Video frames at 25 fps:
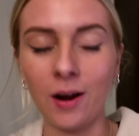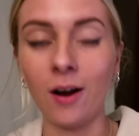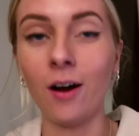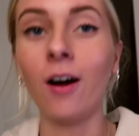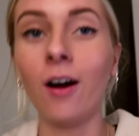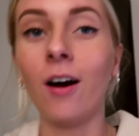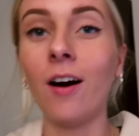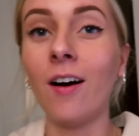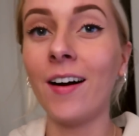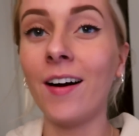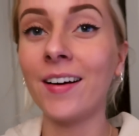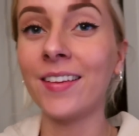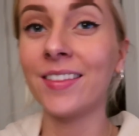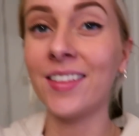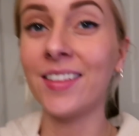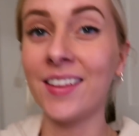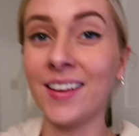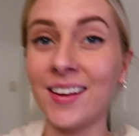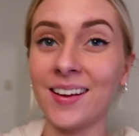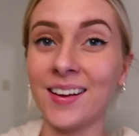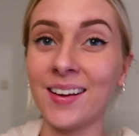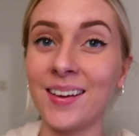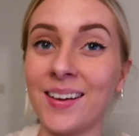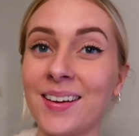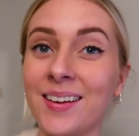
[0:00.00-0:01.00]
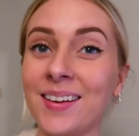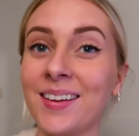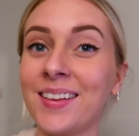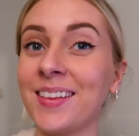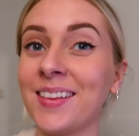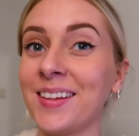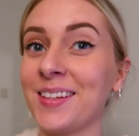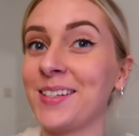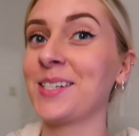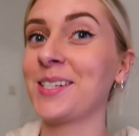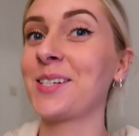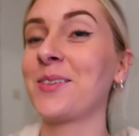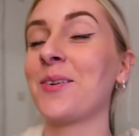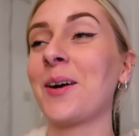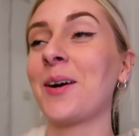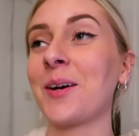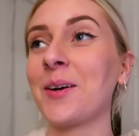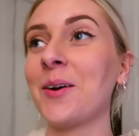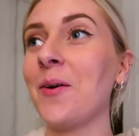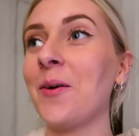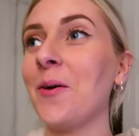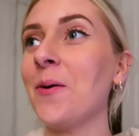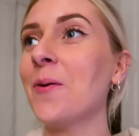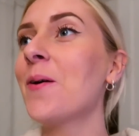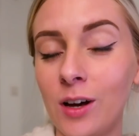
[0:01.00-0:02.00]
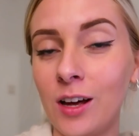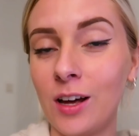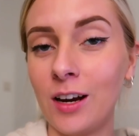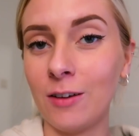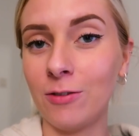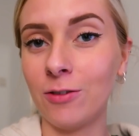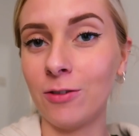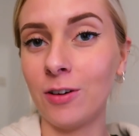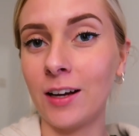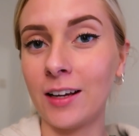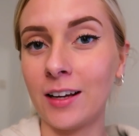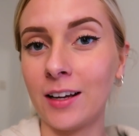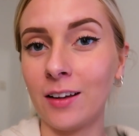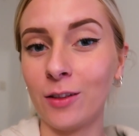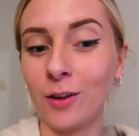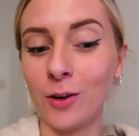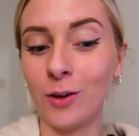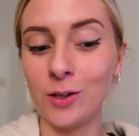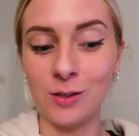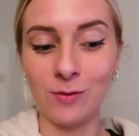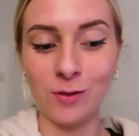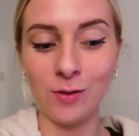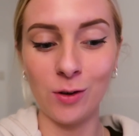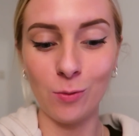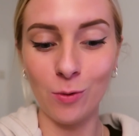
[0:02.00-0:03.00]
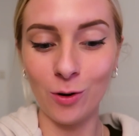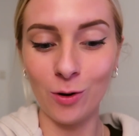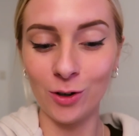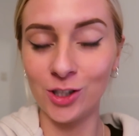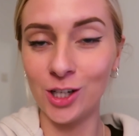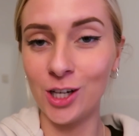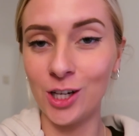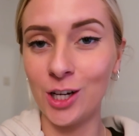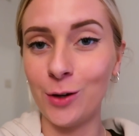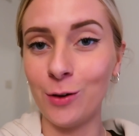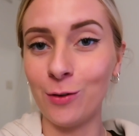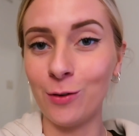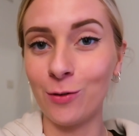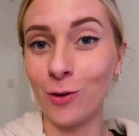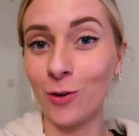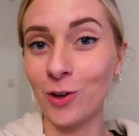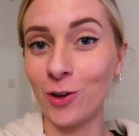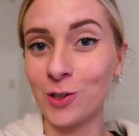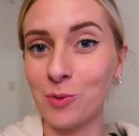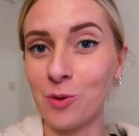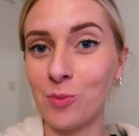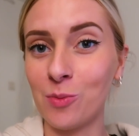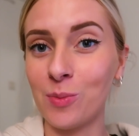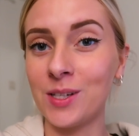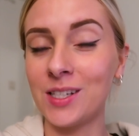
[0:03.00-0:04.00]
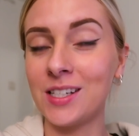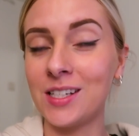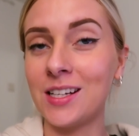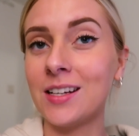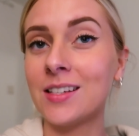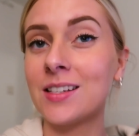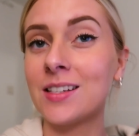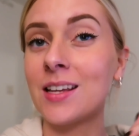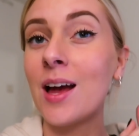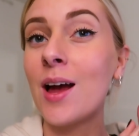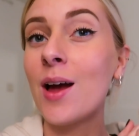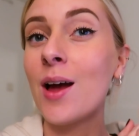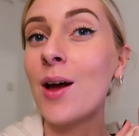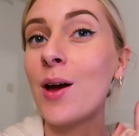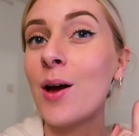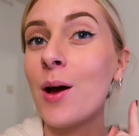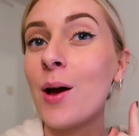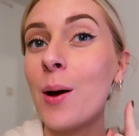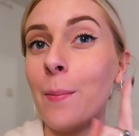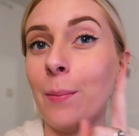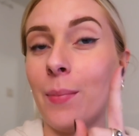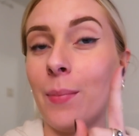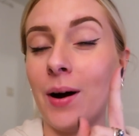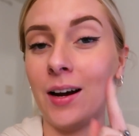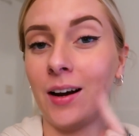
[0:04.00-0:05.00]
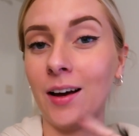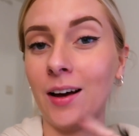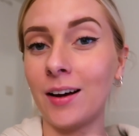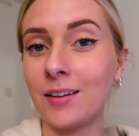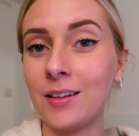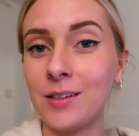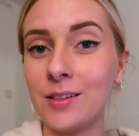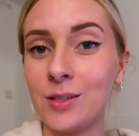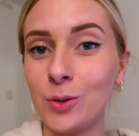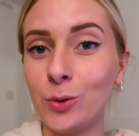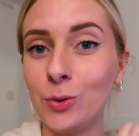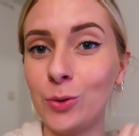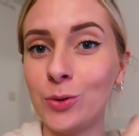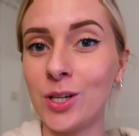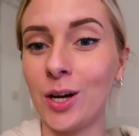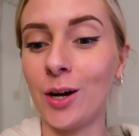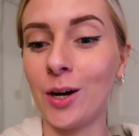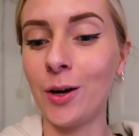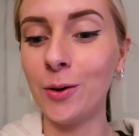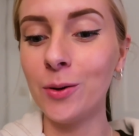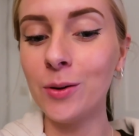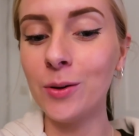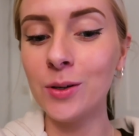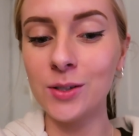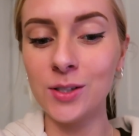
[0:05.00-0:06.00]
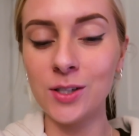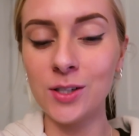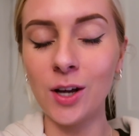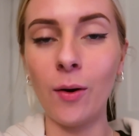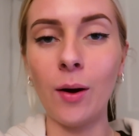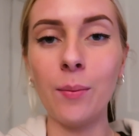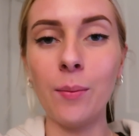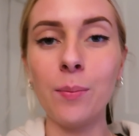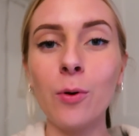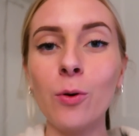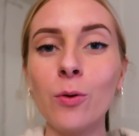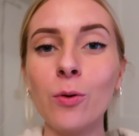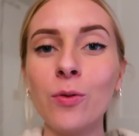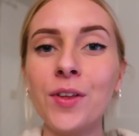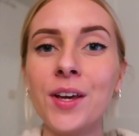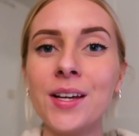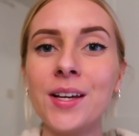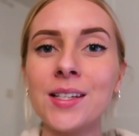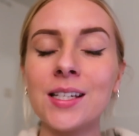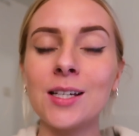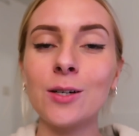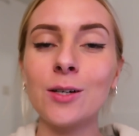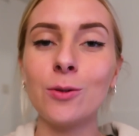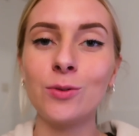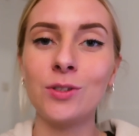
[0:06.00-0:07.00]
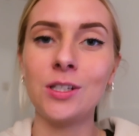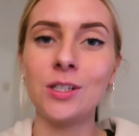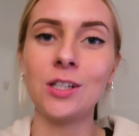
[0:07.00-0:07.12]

but I think this is quite cool. And I feel like those of you watching who have got a small business might like this also. So I bought these little